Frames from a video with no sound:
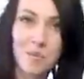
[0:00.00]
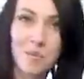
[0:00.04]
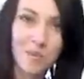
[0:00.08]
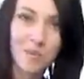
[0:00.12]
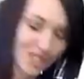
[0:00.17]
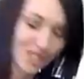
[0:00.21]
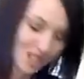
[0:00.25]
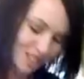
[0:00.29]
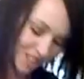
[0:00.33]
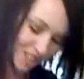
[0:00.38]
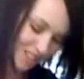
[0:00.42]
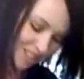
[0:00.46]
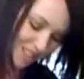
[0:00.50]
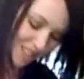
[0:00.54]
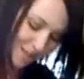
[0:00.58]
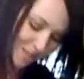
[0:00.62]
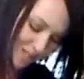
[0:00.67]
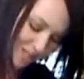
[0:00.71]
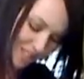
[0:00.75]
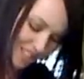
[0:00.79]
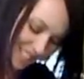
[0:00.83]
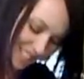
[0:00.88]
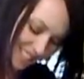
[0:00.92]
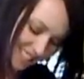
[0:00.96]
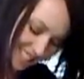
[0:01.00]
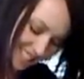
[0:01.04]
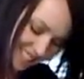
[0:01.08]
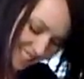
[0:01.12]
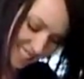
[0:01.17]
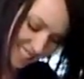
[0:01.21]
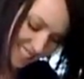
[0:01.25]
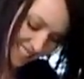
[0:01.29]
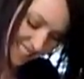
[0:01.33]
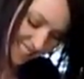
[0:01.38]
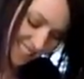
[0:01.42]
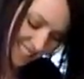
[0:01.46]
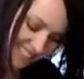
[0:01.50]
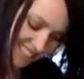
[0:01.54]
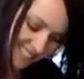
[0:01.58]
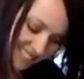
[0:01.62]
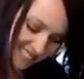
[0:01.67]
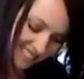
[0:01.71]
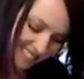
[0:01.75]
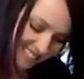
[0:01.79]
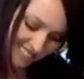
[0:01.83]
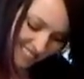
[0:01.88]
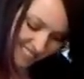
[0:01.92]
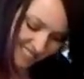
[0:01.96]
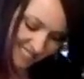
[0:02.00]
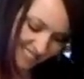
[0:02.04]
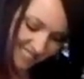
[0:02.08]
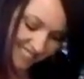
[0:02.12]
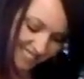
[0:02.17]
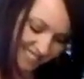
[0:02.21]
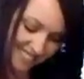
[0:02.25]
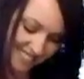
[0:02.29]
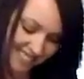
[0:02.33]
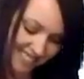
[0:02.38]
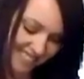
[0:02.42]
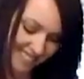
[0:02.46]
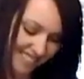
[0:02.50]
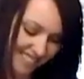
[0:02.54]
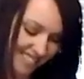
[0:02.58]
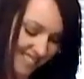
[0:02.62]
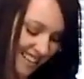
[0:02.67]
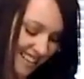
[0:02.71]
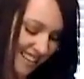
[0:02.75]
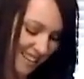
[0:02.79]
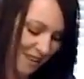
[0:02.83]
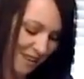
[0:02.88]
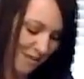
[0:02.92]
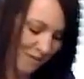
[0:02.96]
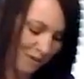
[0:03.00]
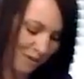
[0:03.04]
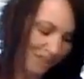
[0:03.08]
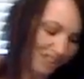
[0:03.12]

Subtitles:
temperature cream cheese. And